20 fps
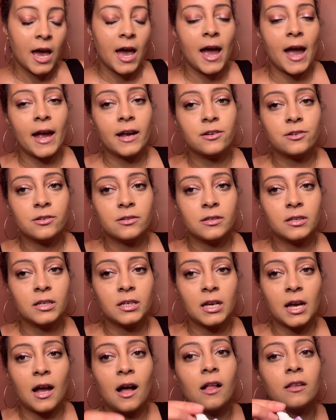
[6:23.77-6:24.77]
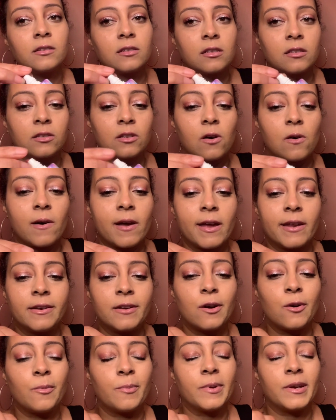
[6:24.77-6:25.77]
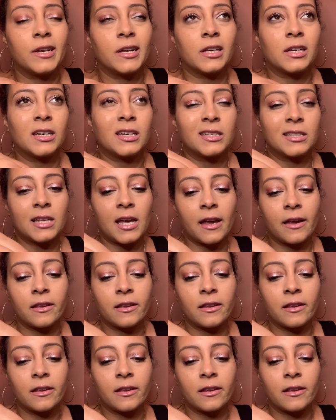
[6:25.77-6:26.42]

Actually, I'll just go ahead and open it because